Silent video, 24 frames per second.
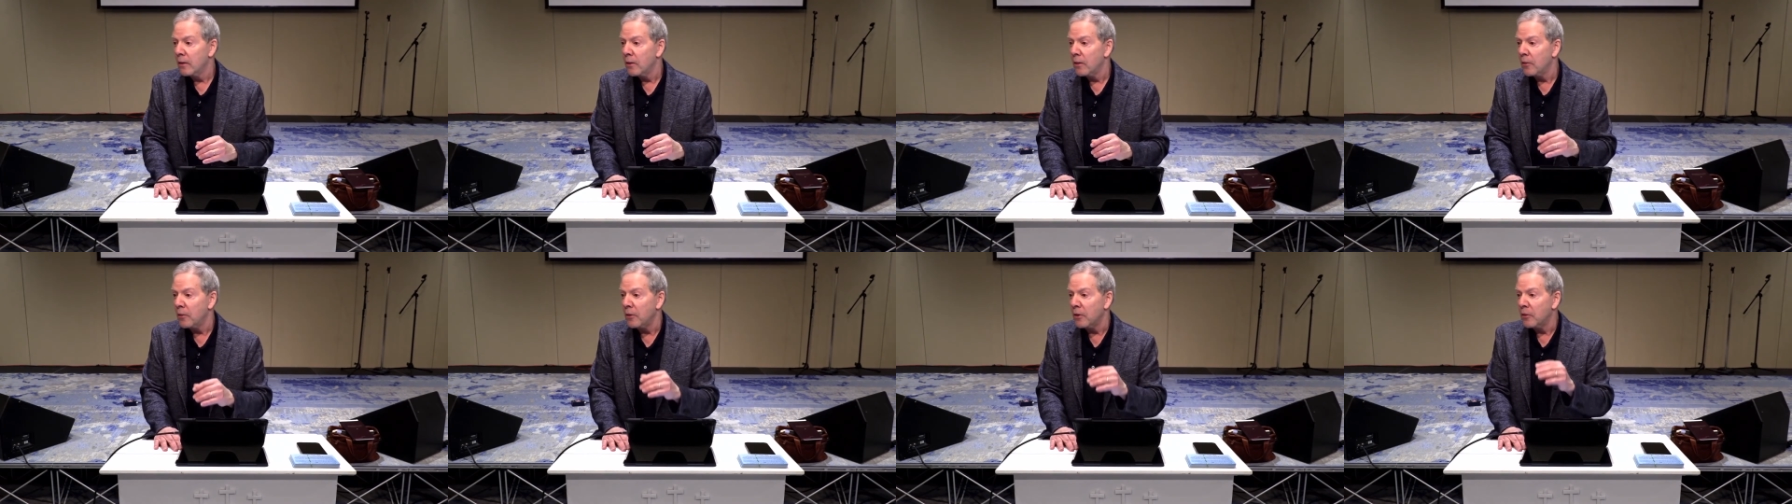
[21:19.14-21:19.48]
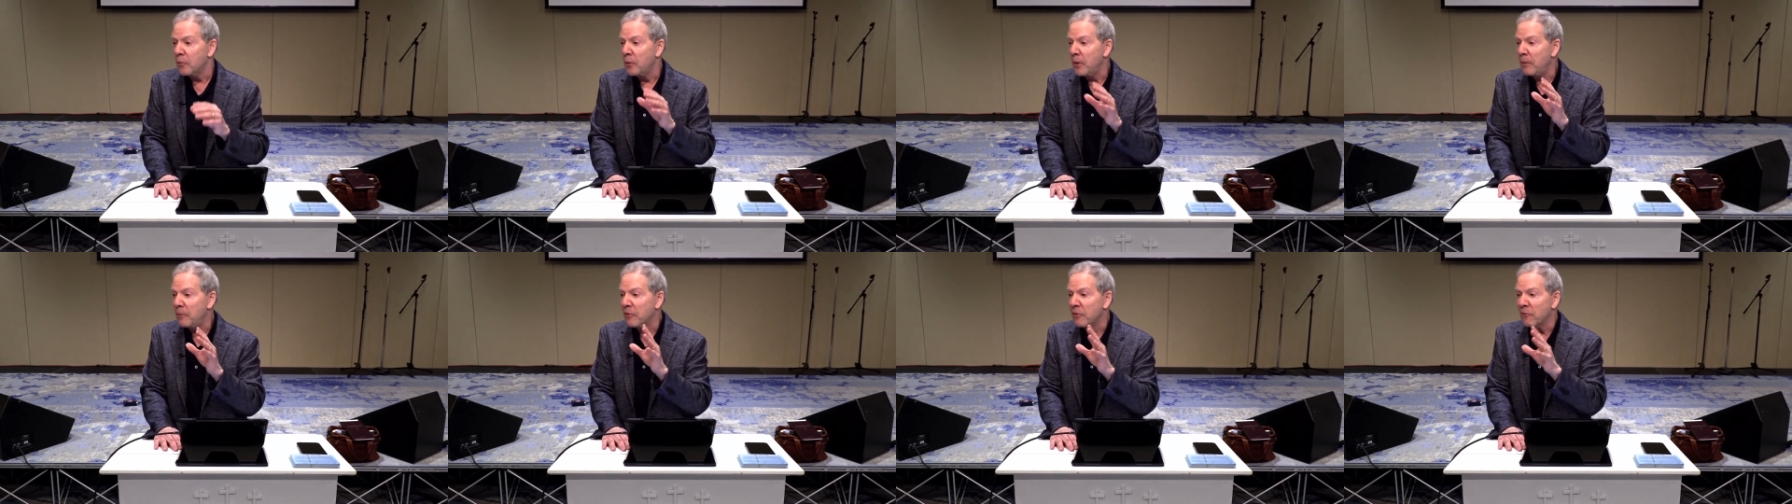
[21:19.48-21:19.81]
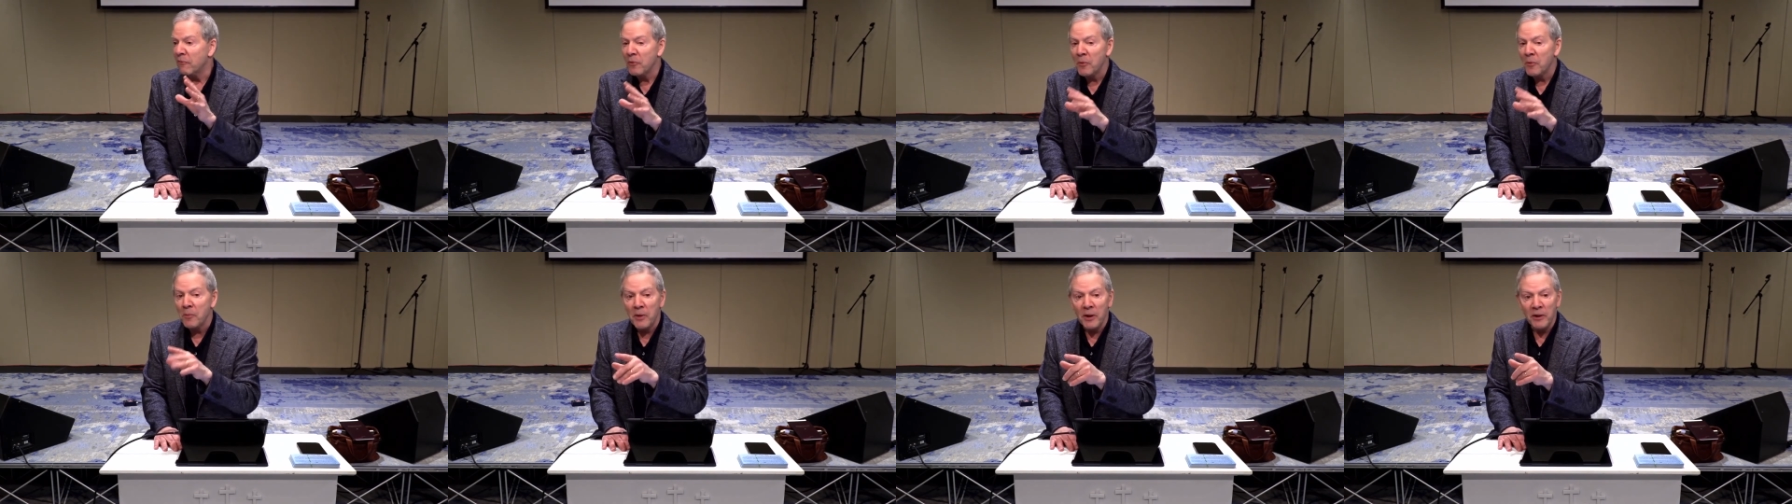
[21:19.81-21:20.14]
who sweeps a
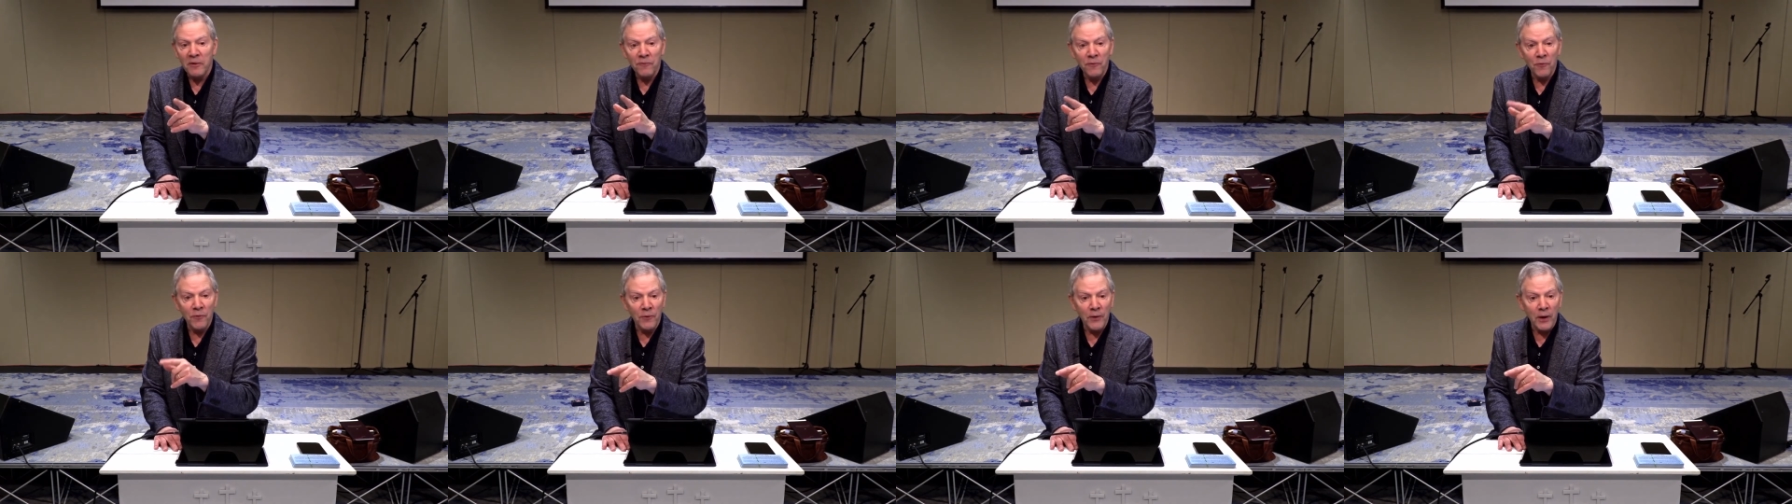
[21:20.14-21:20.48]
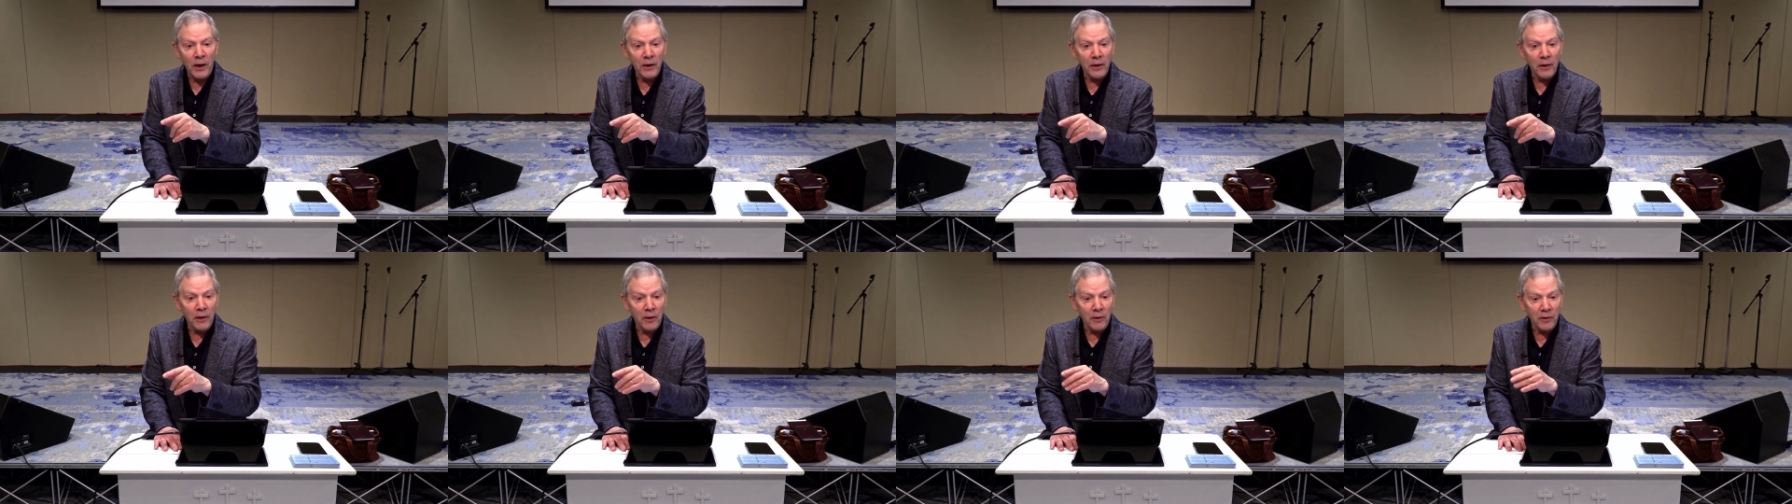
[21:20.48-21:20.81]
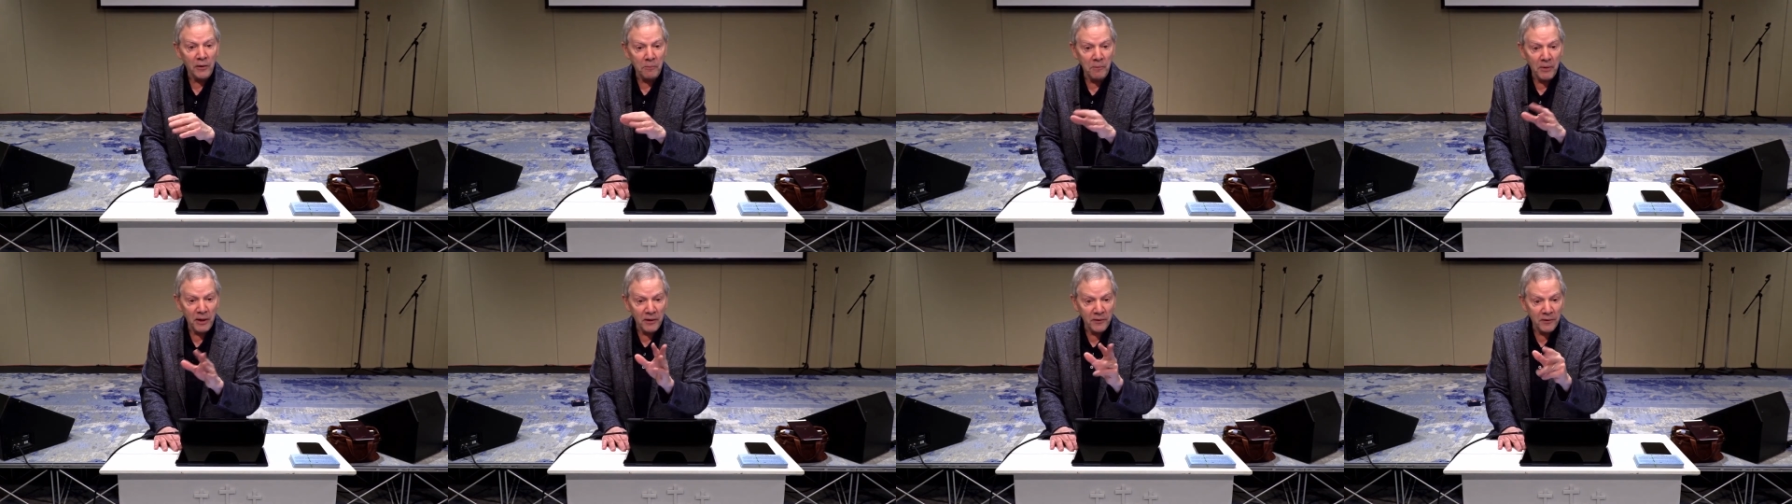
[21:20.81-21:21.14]
room as for thy
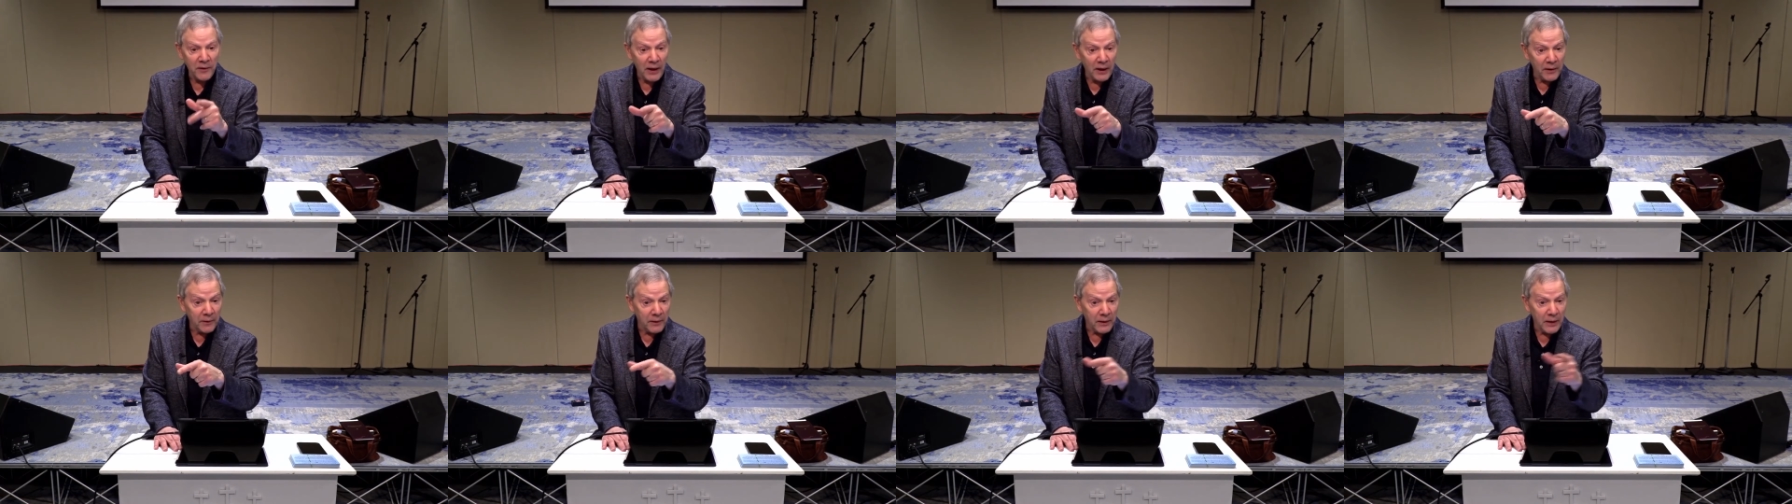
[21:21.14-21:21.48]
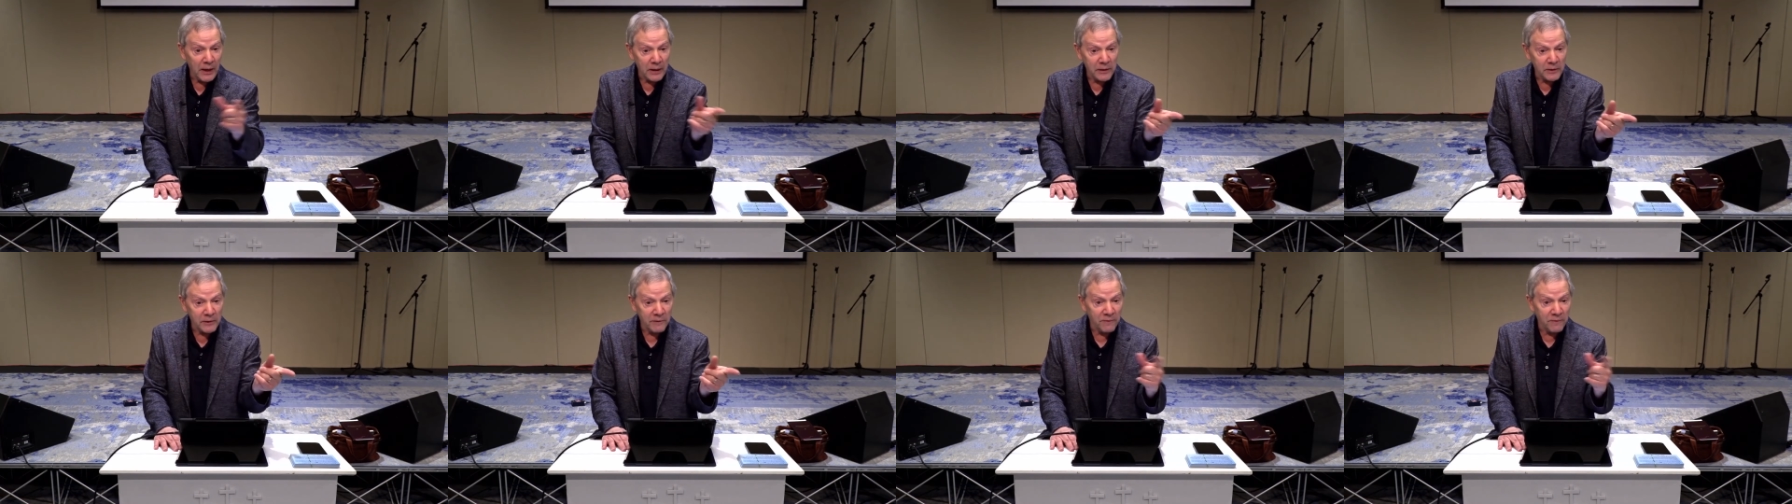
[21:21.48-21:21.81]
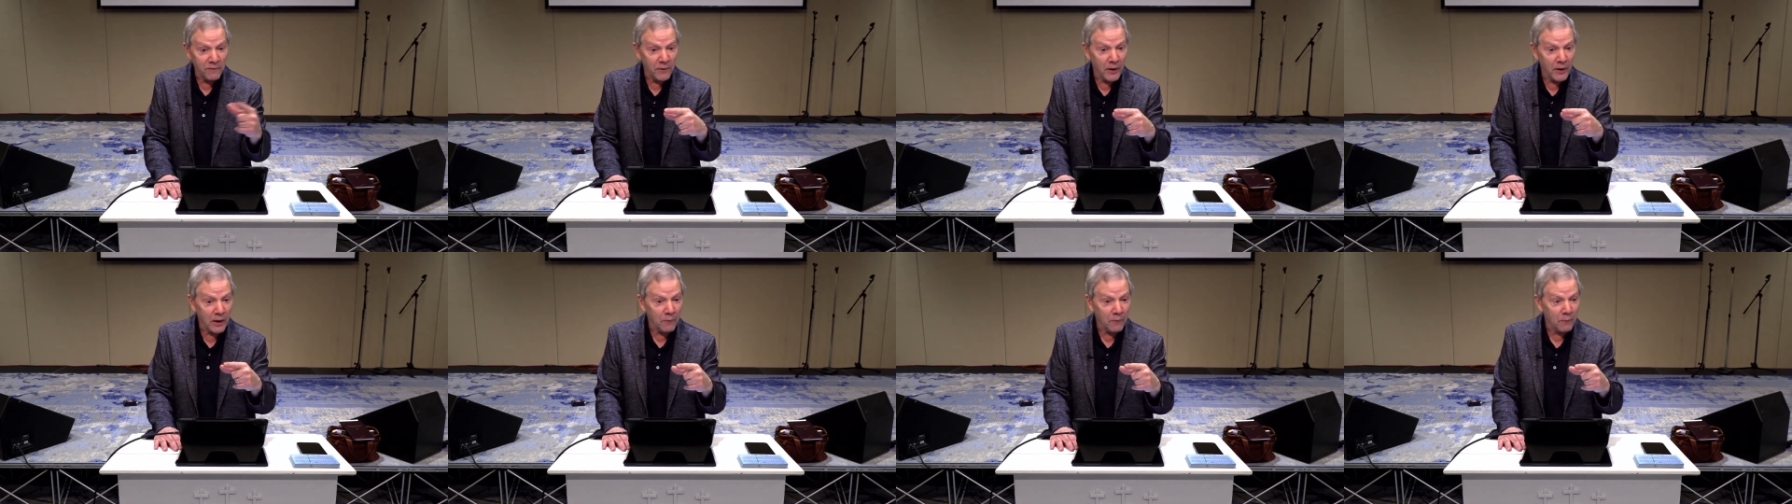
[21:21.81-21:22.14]
laws, makes that in the action
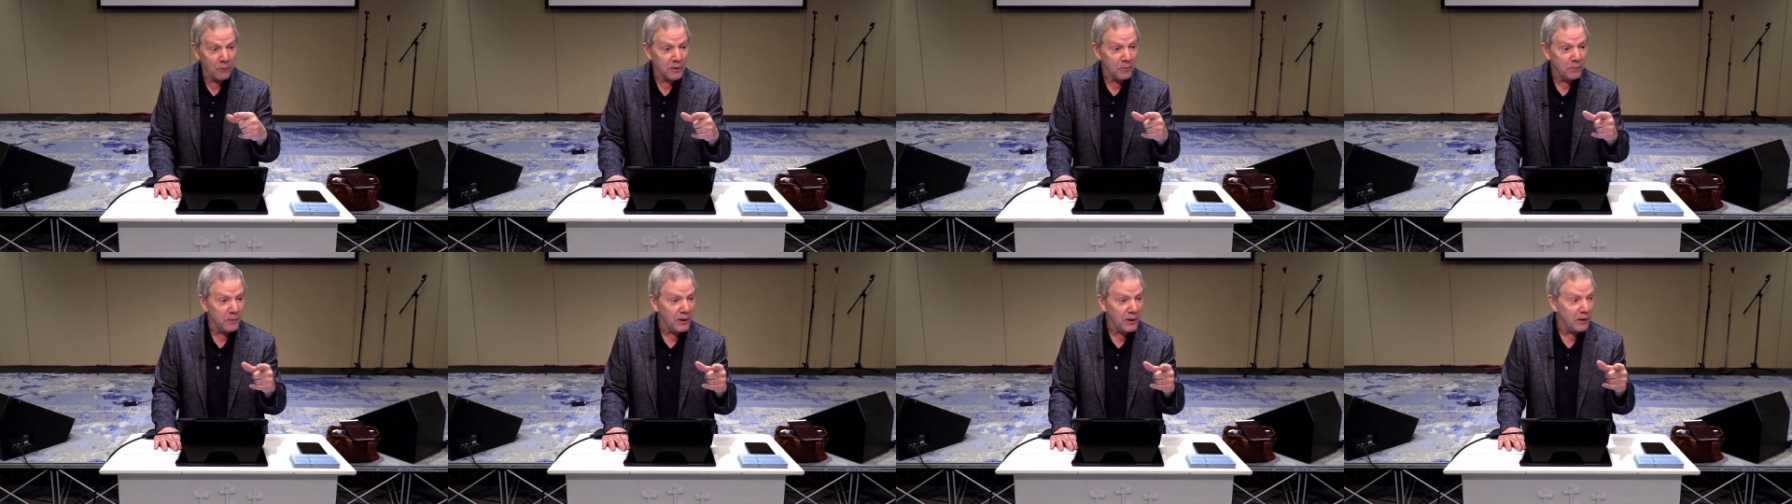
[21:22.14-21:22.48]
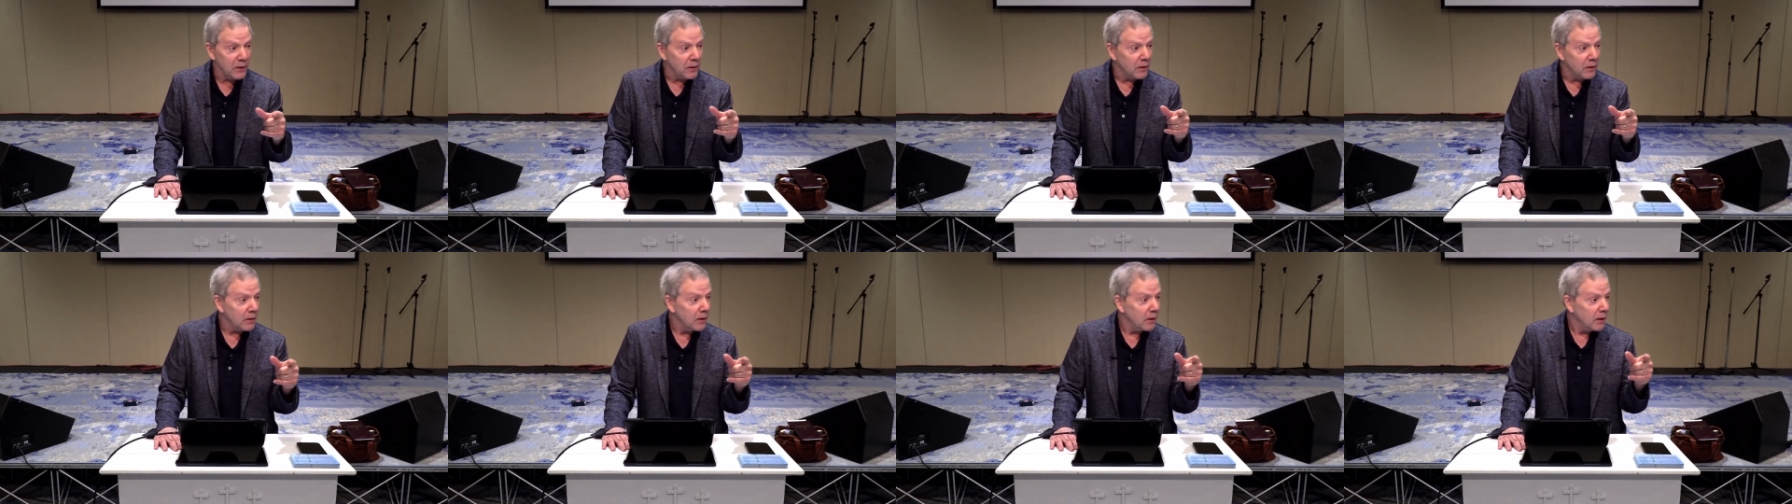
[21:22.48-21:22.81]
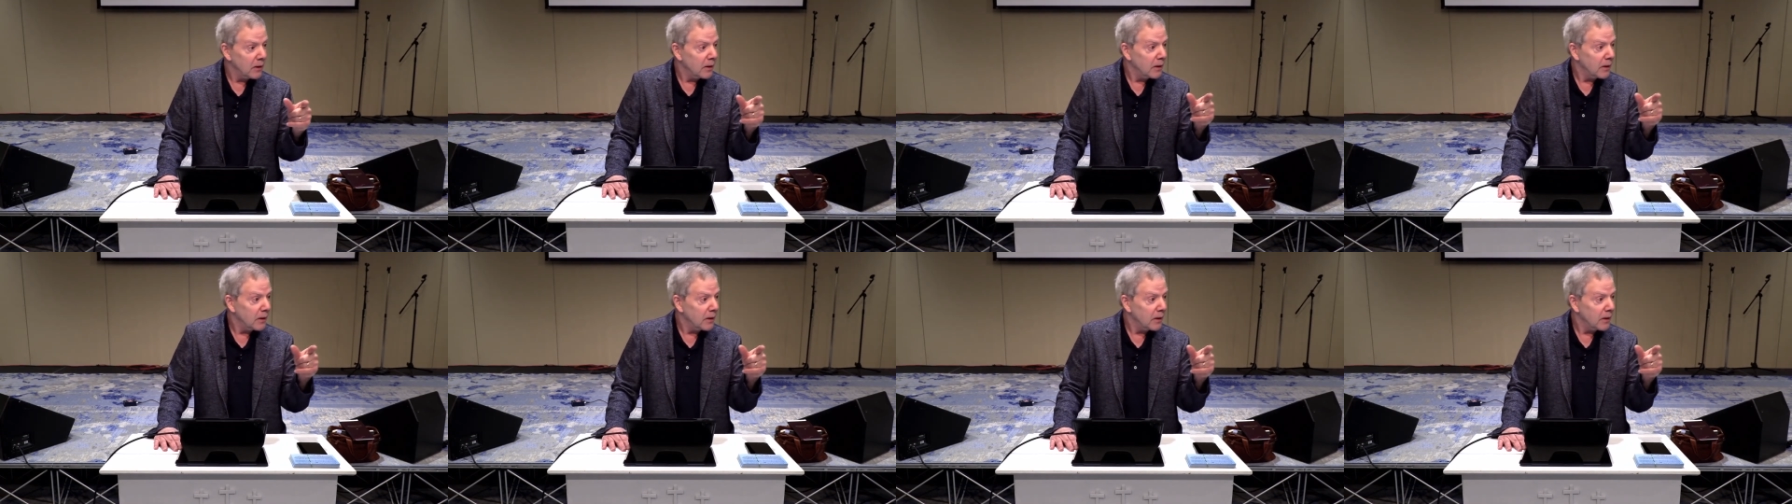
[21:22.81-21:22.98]
fine, which means